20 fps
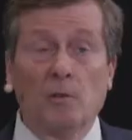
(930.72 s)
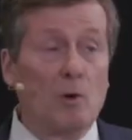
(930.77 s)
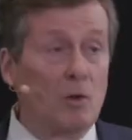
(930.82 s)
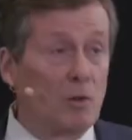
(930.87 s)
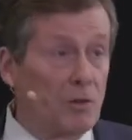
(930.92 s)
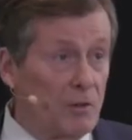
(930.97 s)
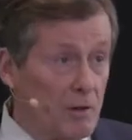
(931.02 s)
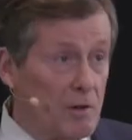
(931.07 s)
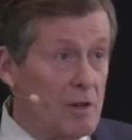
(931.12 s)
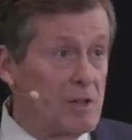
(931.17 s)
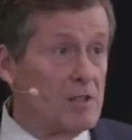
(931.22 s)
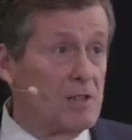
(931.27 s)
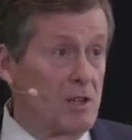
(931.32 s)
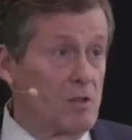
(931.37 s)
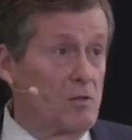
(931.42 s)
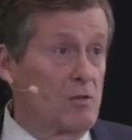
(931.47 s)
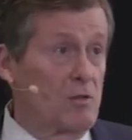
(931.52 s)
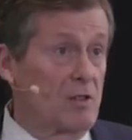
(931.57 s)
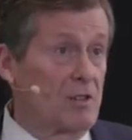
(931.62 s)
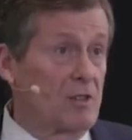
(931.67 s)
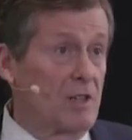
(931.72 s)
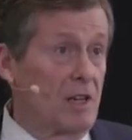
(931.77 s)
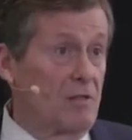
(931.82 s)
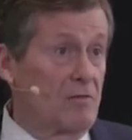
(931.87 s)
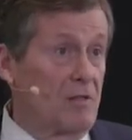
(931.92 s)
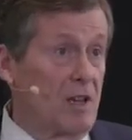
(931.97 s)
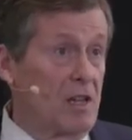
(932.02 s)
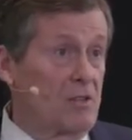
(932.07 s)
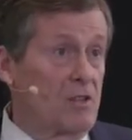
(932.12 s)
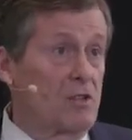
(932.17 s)
the most serious issue the city
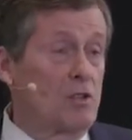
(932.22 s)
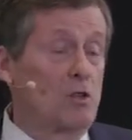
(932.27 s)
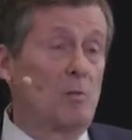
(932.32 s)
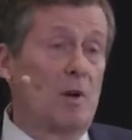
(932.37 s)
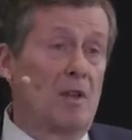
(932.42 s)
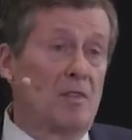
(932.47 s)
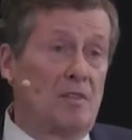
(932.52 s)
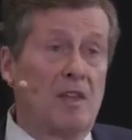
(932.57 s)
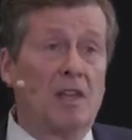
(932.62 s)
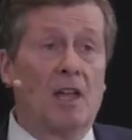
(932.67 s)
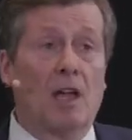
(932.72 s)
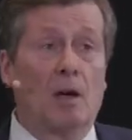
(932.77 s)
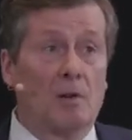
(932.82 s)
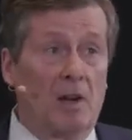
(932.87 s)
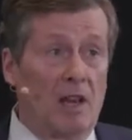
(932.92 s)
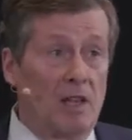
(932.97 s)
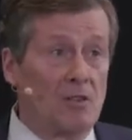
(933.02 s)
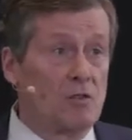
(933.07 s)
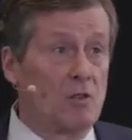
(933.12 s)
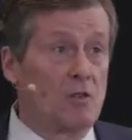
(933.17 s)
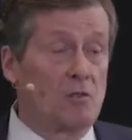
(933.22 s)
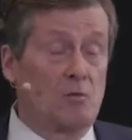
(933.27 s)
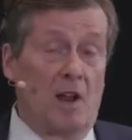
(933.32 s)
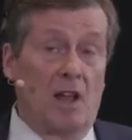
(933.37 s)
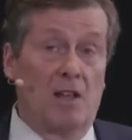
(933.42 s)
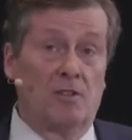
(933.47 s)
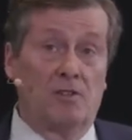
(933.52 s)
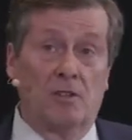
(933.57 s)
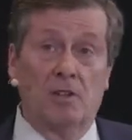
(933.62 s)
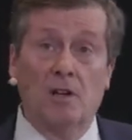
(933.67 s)
faces, you might think I would answer
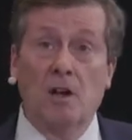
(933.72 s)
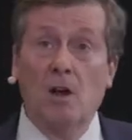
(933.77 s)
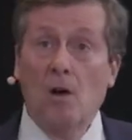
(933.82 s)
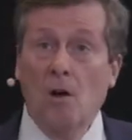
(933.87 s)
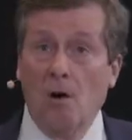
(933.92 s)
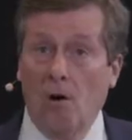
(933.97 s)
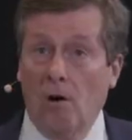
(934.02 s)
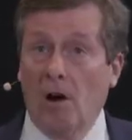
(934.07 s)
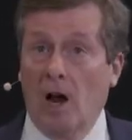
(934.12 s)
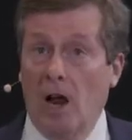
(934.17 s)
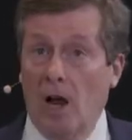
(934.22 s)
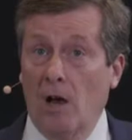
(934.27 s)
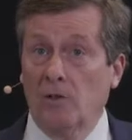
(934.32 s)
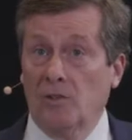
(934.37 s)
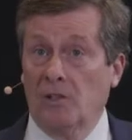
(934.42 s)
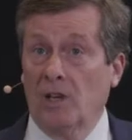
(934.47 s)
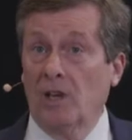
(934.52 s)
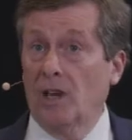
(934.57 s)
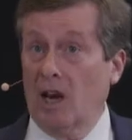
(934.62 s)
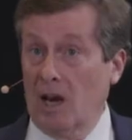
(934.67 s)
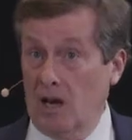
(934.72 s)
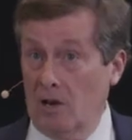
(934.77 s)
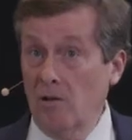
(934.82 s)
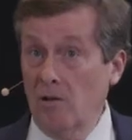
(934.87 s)
transit or housing, and I